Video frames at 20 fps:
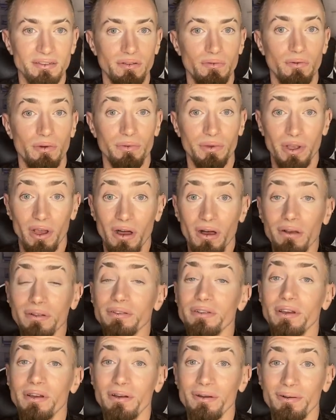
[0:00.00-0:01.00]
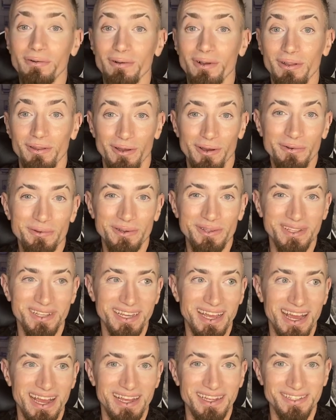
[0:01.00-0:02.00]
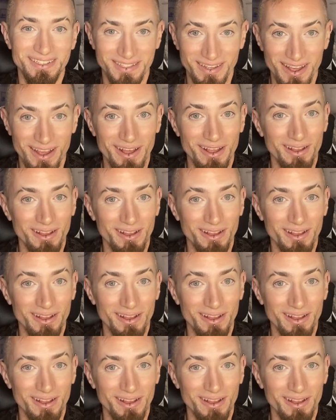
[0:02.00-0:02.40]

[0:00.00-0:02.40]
what we all know colloquially as